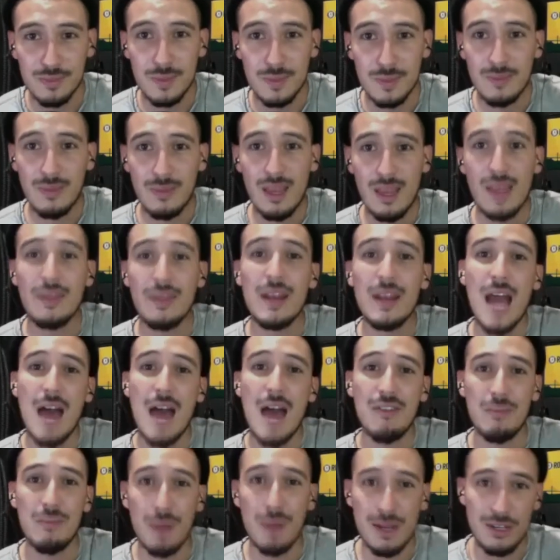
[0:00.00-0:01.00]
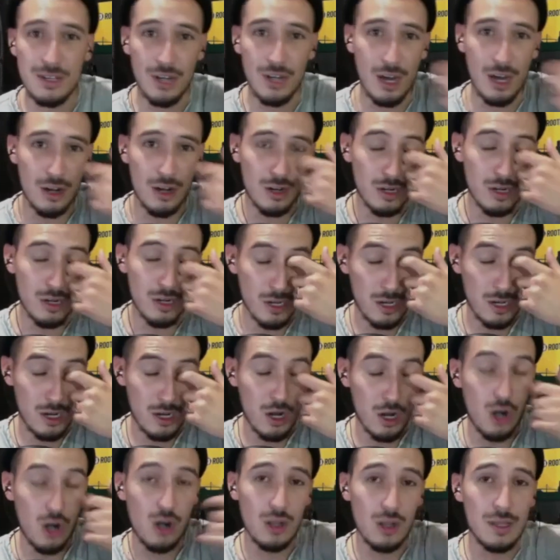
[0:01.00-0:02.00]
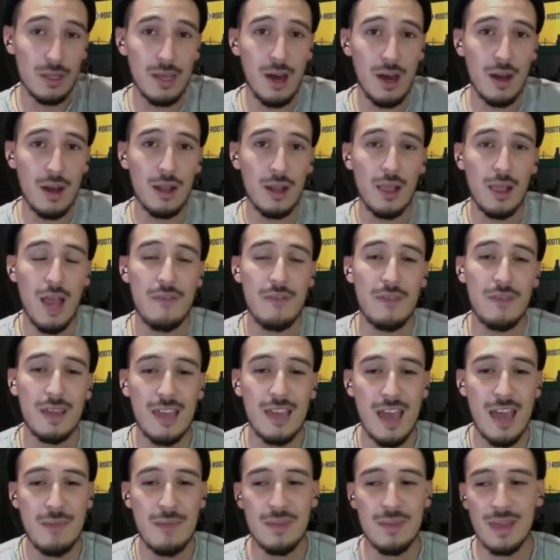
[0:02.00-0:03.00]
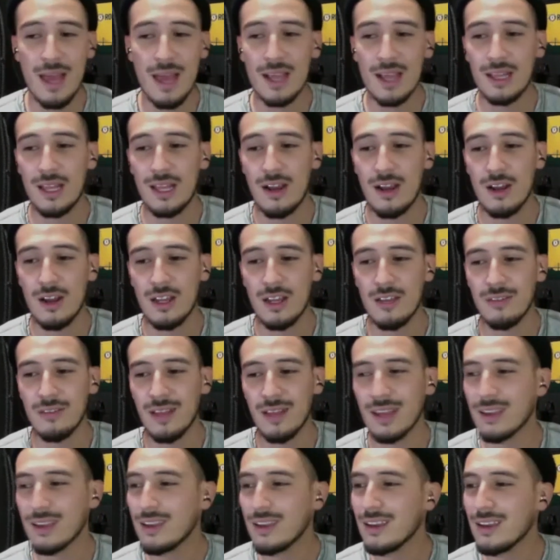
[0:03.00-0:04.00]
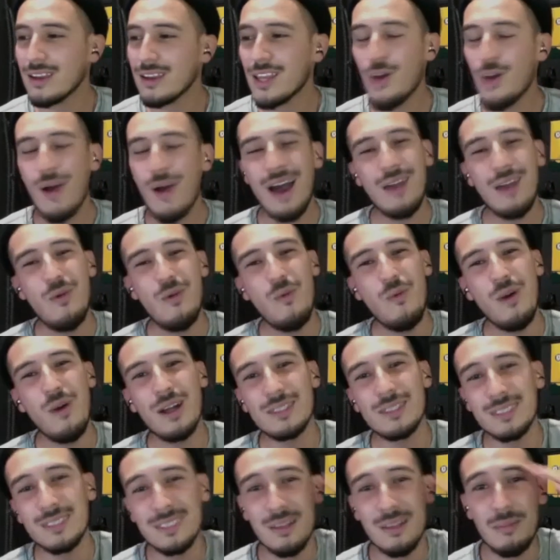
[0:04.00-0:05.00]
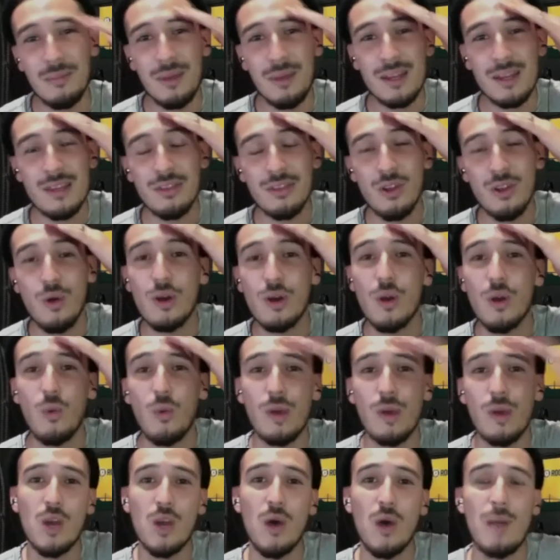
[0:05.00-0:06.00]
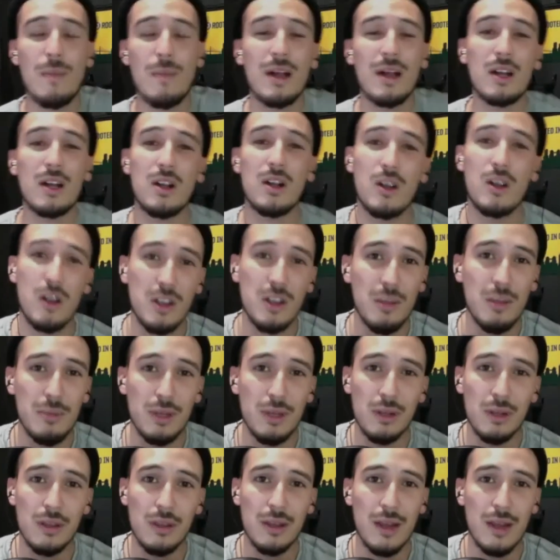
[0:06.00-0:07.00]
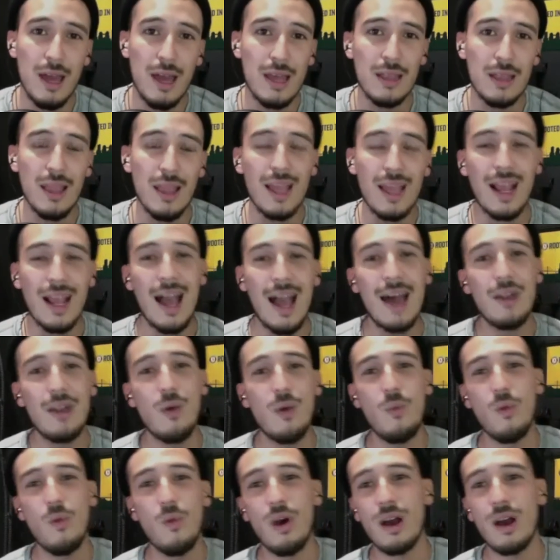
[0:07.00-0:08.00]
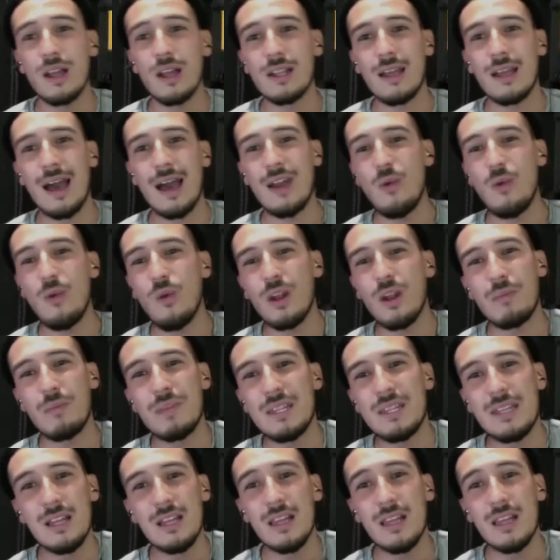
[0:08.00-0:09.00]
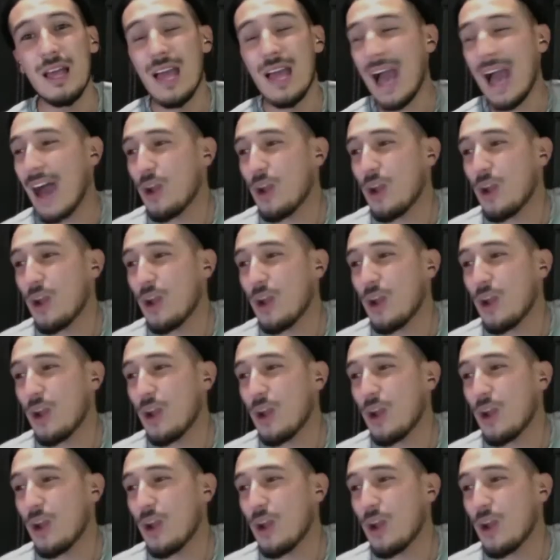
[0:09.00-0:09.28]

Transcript: and then having my daughter early on in life, it gave me that clarity of like, yo, I don't want somebody throwing a window at my car in the middle of the night. Like I don't want to be dealing, I don't